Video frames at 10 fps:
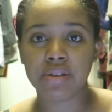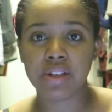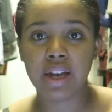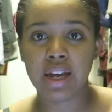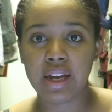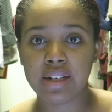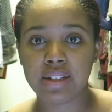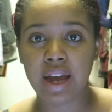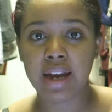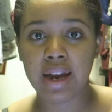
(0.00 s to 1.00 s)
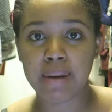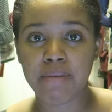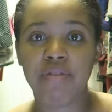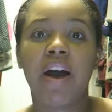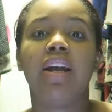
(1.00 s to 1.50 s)
thirty-eight and I am
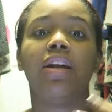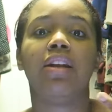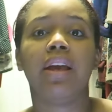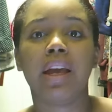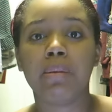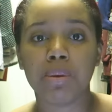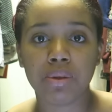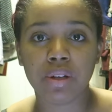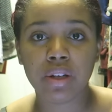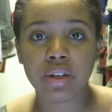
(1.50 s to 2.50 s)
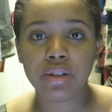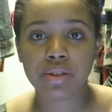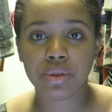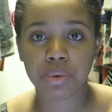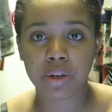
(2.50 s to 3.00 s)
finally able
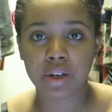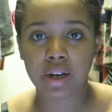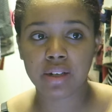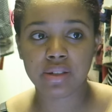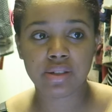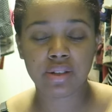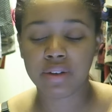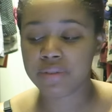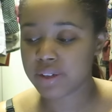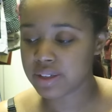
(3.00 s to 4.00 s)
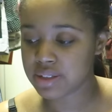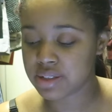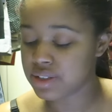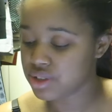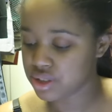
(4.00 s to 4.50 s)
to work on stuff,
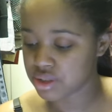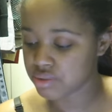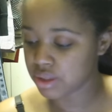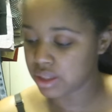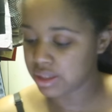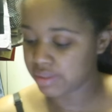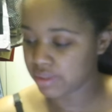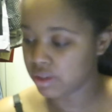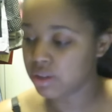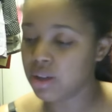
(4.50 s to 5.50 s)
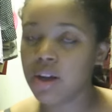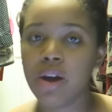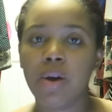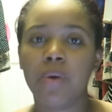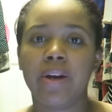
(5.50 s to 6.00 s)
because it's just really difficult
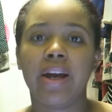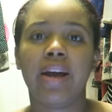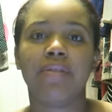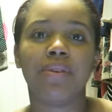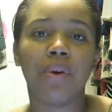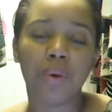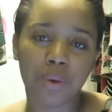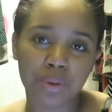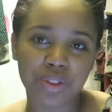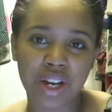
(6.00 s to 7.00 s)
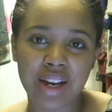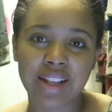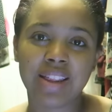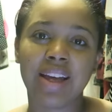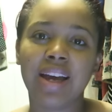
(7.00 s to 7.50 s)
when I have to hold
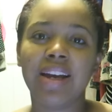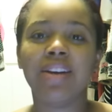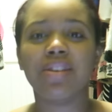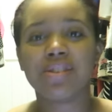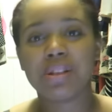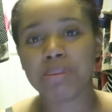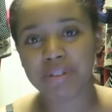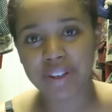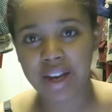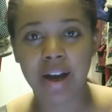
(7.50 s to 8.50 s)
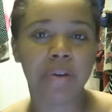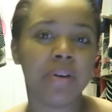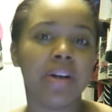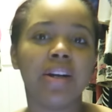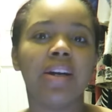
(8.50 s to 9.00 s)
Jonathan, nurse him every
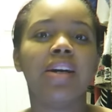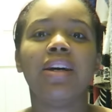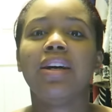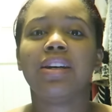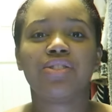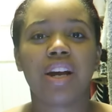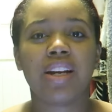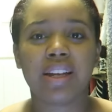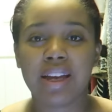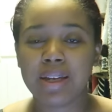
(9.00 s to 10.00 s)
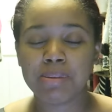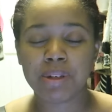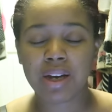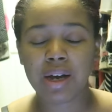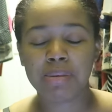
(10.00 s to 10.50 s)
hour, try to get him
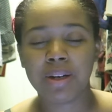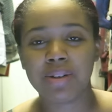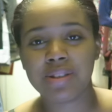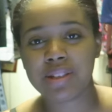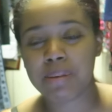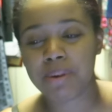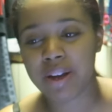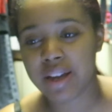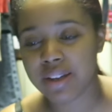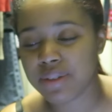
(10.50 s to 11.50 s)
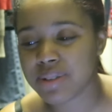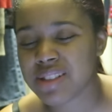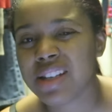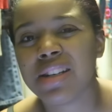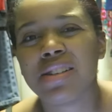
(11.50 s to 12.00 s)
to calm down and stop crying. You know,
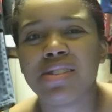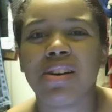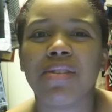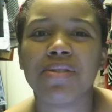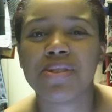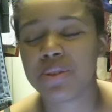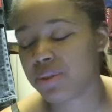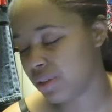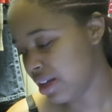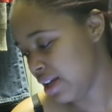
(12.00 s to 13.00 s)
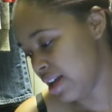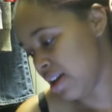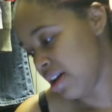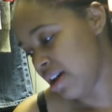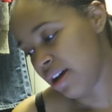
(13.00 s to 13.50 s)
it's a little tough, so
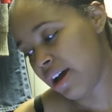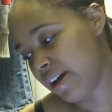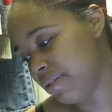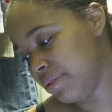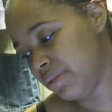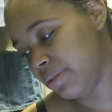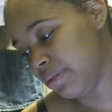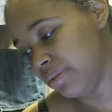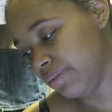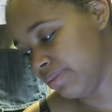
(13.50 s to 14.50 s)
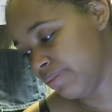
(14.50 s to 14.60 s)
I don't know.